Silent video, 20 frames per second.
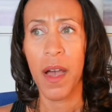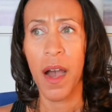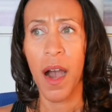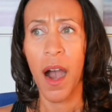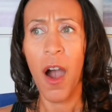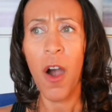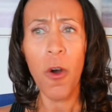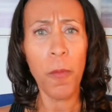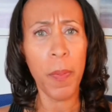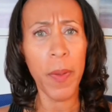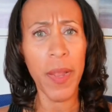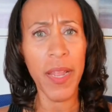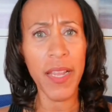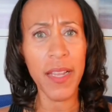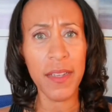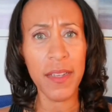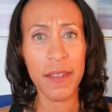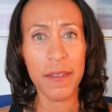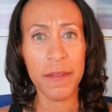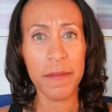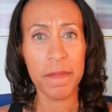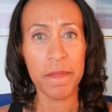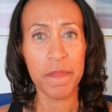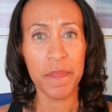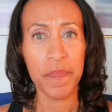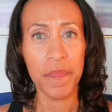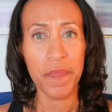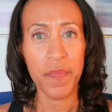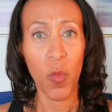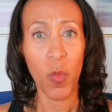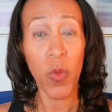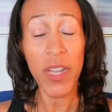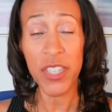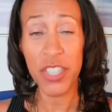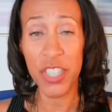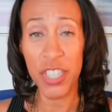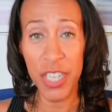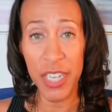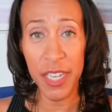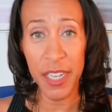Hoping,
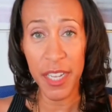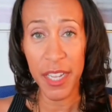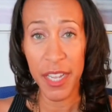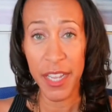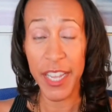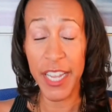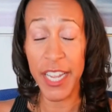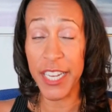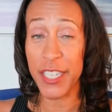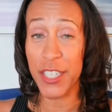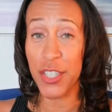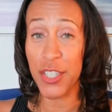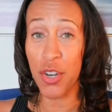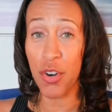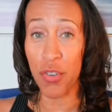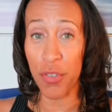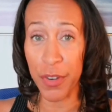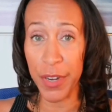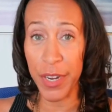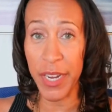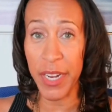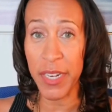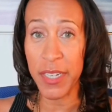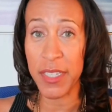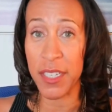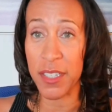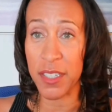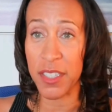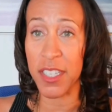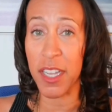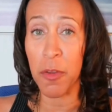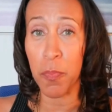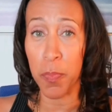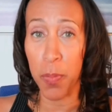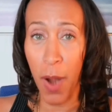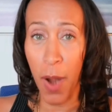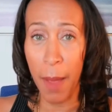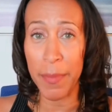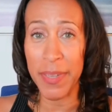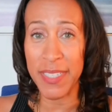wishing, enduring to some
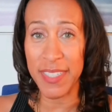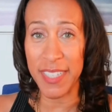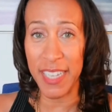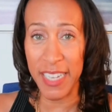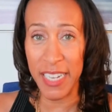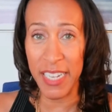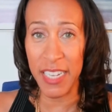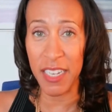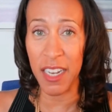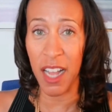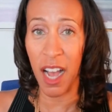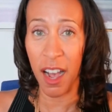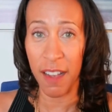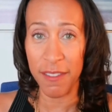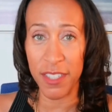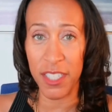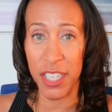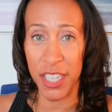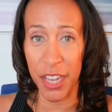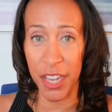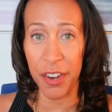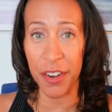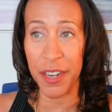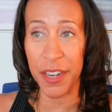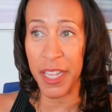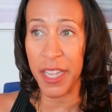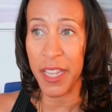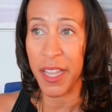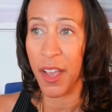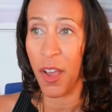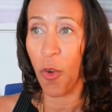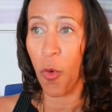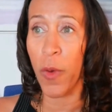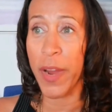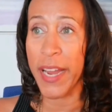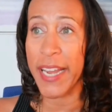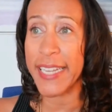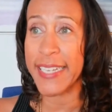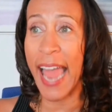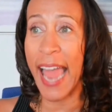promised end of security.
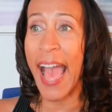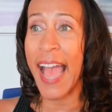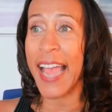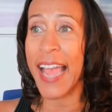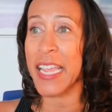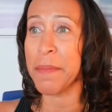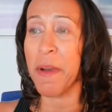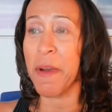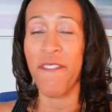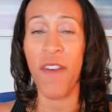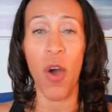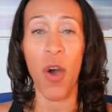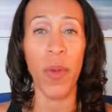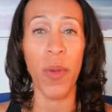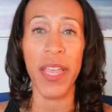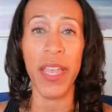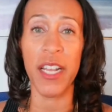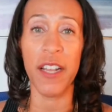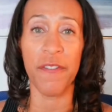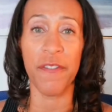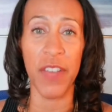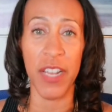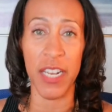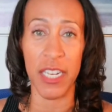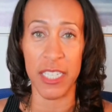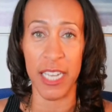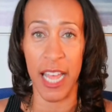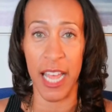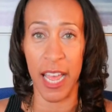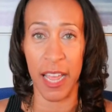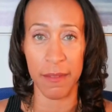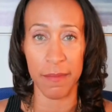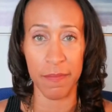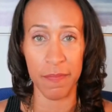We dying before we hit the finish line.